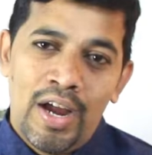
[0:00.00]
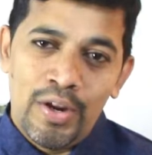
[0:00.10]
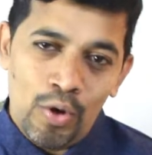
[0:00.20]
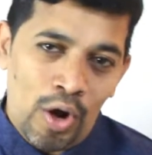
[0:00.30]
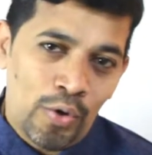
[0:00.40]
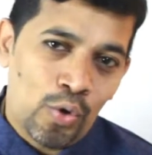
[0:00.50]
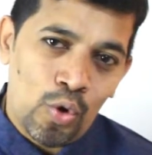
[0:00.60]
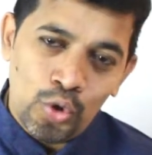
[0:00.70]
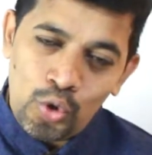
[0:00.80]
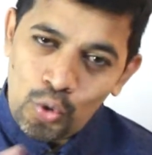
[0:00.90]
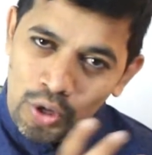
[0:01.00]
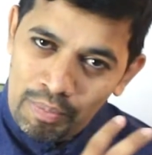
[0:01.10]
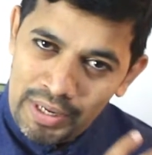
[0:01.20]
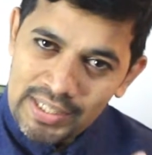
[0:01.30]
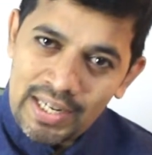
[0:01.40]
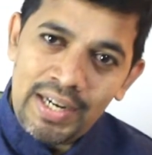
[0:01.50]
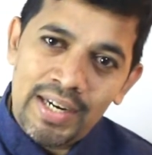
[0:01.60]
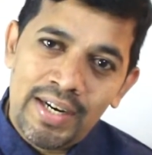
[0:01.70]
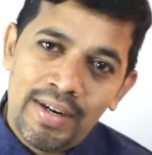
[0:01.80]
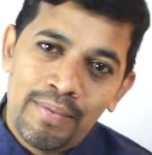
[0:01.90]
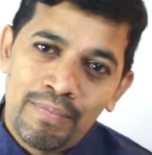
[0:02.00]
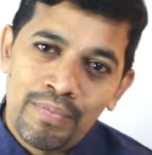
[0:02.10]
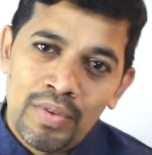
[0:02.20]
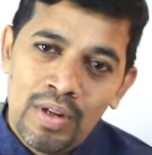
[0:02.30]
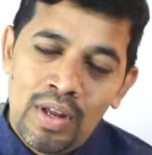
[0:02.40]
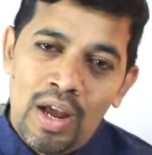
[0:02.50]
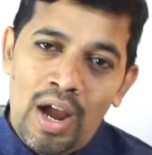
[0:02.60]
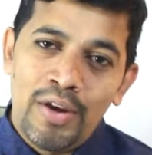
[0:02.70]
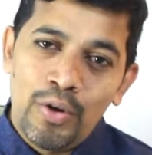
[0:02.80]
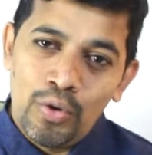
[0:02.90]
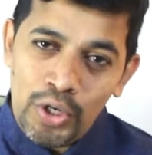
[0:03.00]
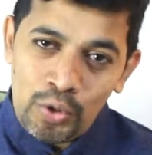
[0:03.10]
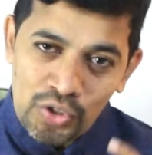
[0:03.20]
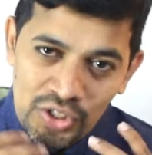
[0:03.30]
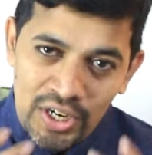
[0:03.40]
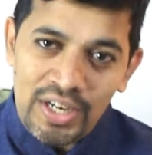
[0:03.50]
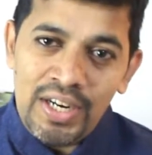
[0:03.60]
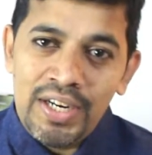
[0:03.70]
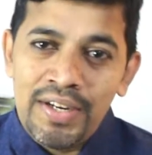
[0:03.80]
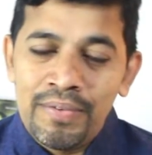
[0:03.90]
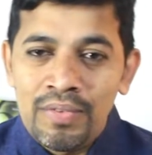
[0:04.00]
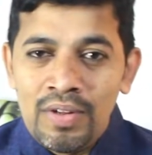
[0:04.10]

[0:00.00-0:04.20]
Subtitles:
you have to go through your baseline data and you need to study it.